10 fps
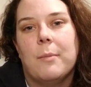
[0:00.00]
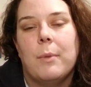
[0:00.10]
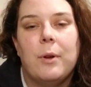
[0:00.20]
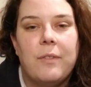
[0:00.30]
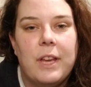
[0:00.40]

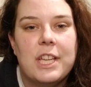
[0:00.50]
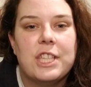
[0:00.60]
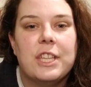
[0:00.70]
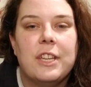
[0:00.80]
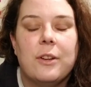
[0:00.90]

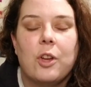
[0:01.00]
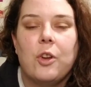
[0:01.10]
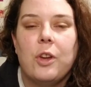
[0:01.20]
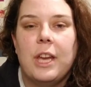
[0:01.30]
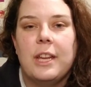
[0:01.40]
motivation or
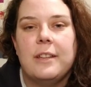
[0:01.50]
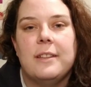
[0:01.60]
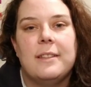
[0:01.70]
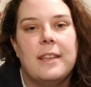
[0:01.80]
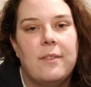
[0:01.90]

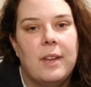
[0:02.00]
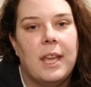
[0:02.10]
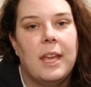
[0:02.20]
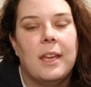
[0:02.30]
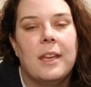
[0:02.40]

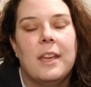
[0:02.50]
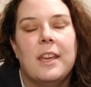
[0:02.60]
creativity,